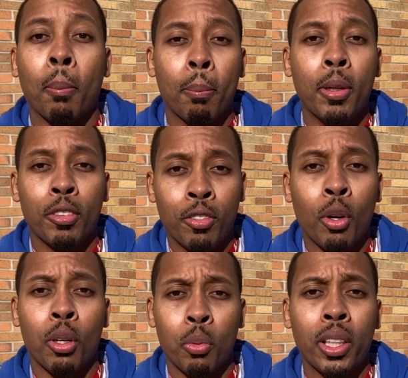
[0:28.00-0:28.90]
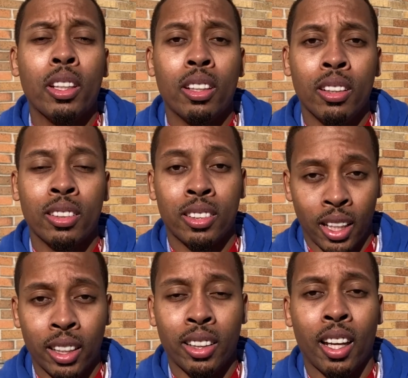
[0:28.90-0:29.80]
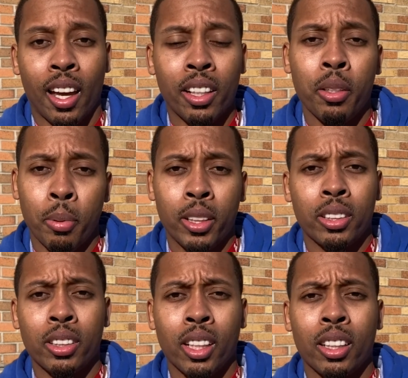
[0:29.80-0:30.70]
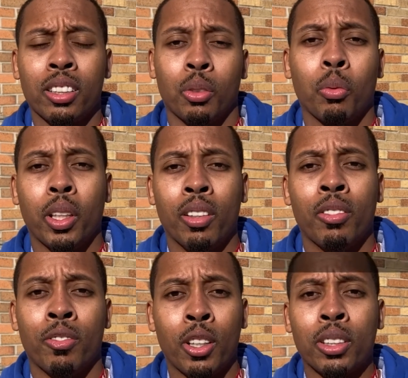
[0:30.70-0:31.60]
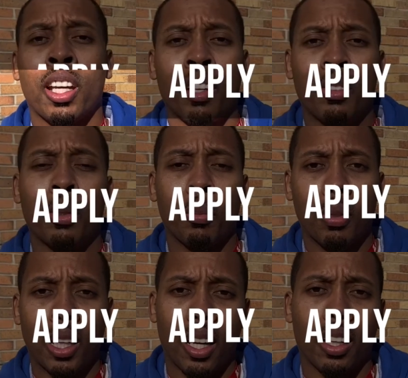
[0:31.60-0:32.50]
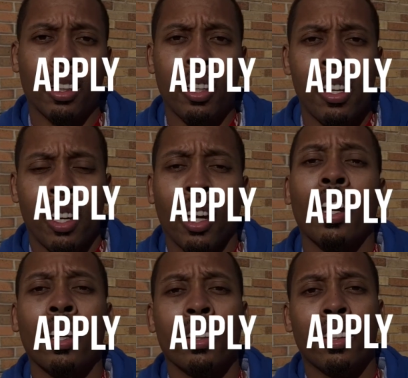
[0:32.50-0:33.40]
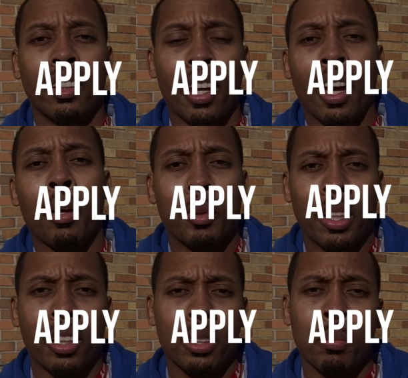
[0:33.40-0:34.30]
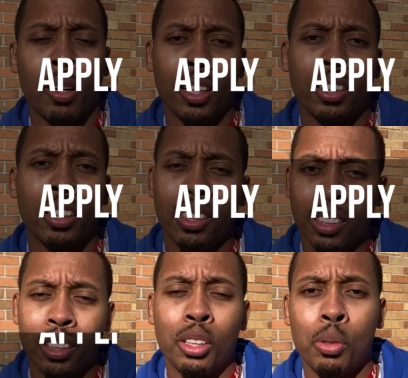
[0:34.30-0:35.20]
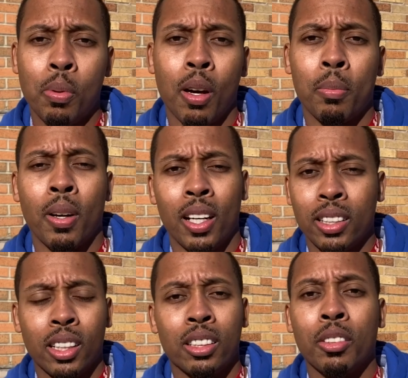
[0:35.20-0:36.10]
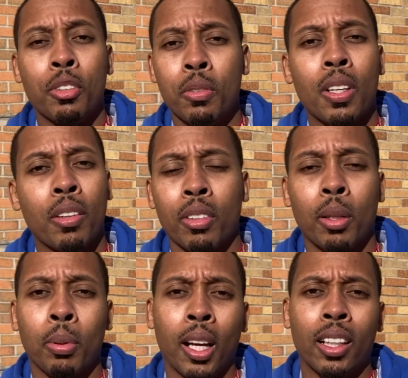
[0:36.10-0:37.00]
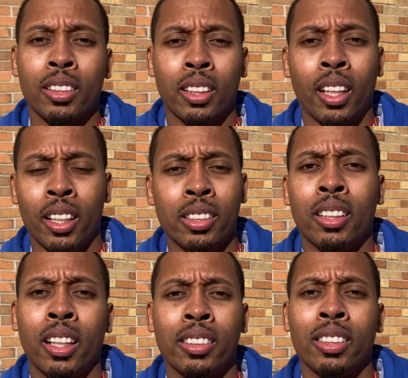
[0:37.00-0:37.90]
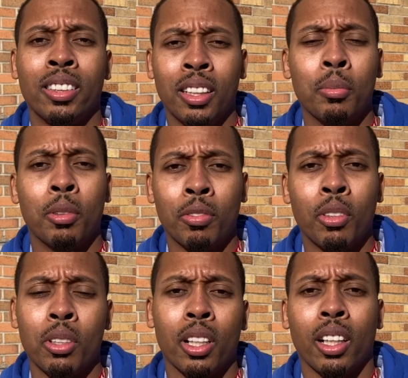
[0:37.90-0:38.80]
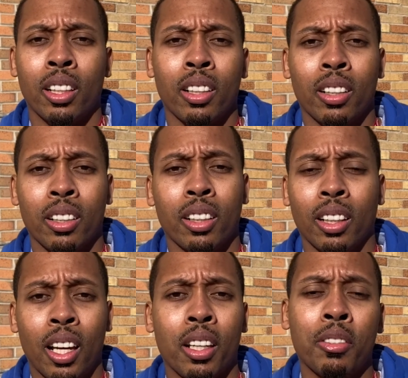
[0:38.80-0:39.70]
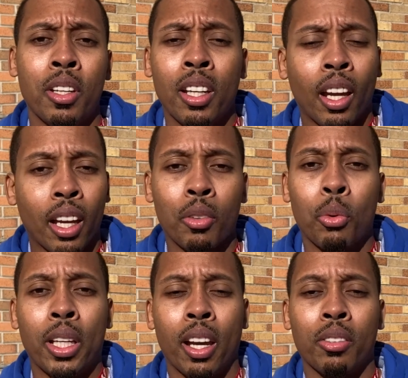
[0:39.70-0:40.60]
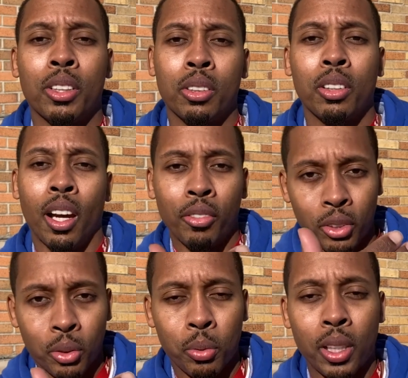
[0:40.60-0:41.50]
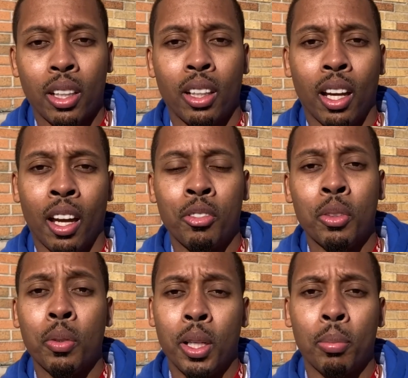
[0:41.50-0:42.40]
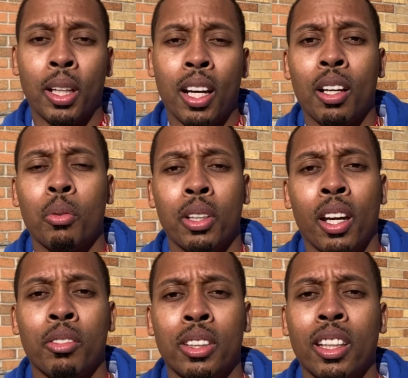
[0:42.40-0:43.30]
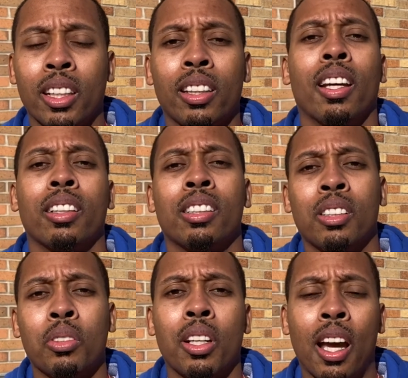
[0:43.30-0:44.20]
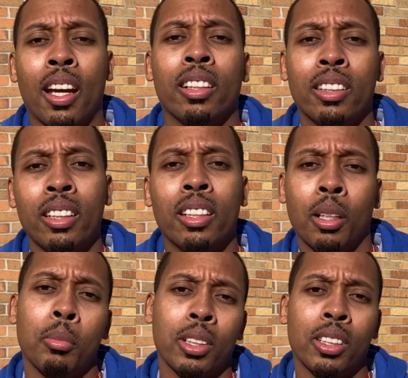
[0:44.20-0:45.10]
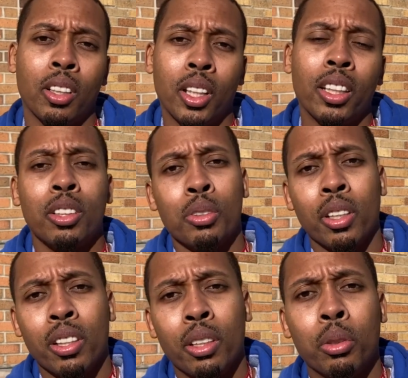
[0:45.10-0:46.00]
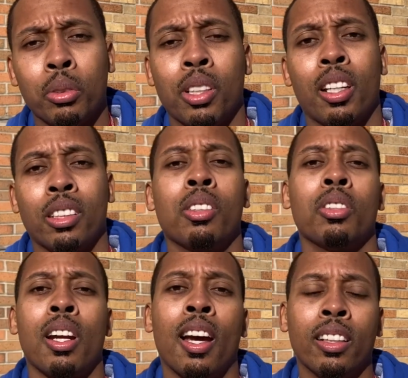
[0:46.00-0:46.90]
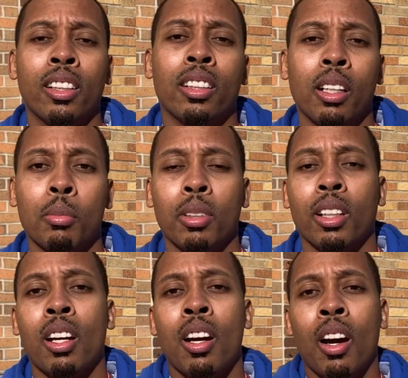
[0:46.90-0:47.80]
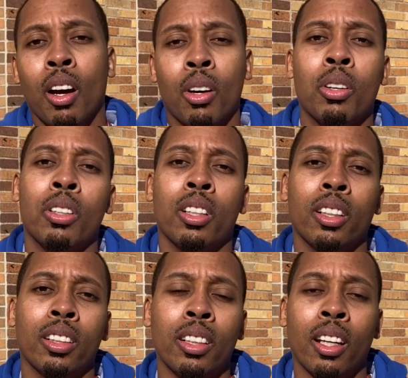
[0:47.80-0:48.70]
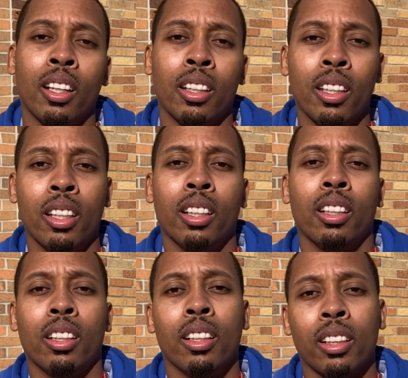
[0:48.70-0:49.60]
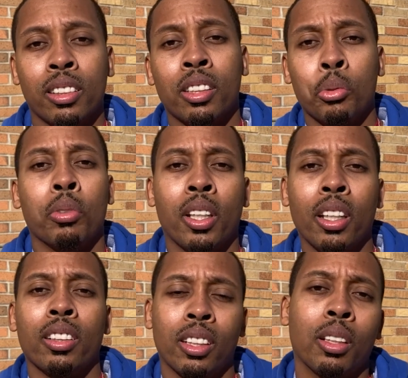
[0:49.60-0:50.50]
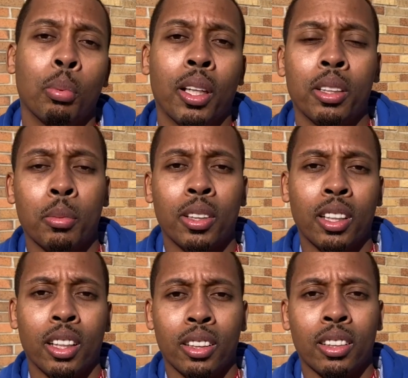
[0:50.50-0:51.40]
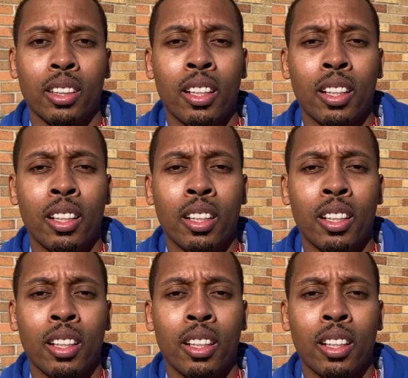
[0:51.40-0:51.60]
Before we take the ACCUPLACER test, we first have to apply. And that application process is a two-part process if you've never applied to KCKCC before in your life. And we have to, after we apply, we have to get that student ID number so that you can use that student ID number on to get into the placement test.